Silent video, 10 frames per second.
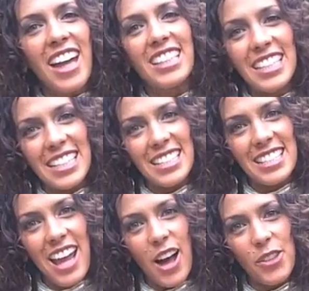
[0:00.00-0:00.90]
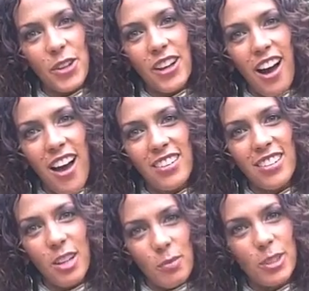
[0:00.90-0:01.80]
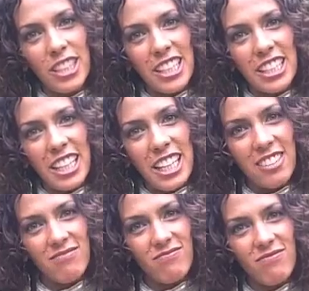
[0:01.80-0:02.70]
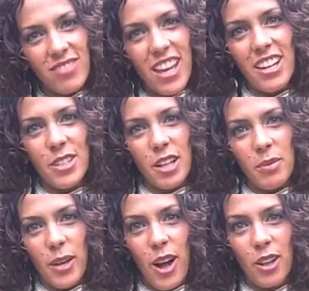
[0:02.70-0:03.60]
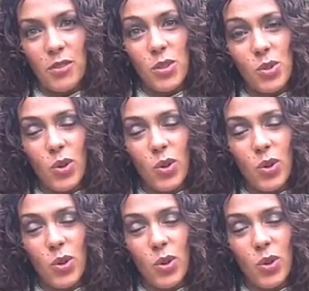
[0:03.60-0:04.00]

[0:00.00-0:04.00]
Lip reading: aliens and how they're not completely the end-all and be-all of the